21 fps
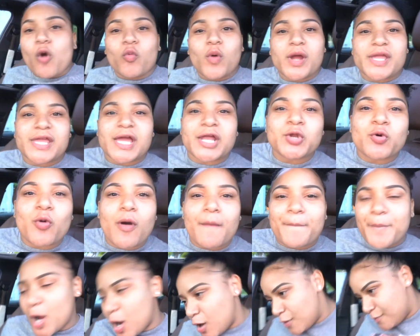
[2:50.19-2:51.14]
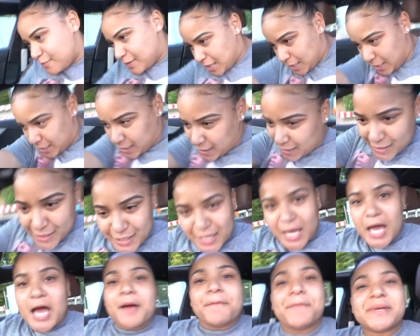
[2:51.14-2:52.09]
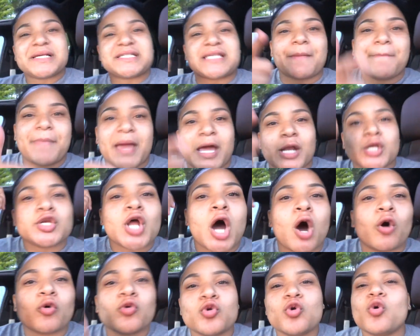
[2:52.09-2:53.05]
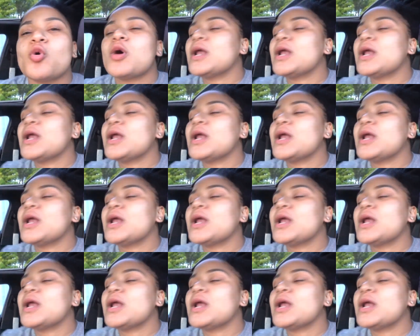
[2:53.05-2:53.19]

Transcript: What you knew about me? Miss, I bend down low.